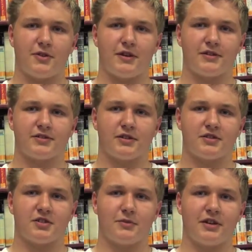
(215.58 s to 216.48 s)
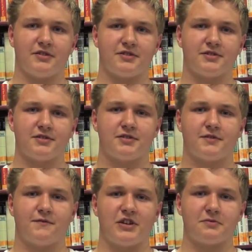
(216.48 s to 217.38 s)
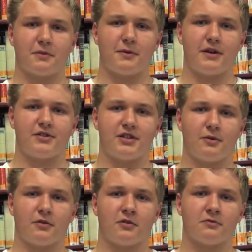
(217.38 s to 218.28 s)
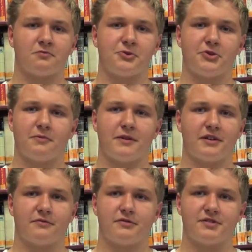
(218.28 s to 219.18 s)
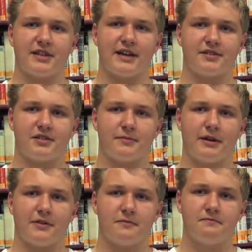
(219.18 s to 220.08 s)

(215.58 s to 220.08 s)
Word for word: things on someone else's Facebook page that were rude or make rude statuses about them.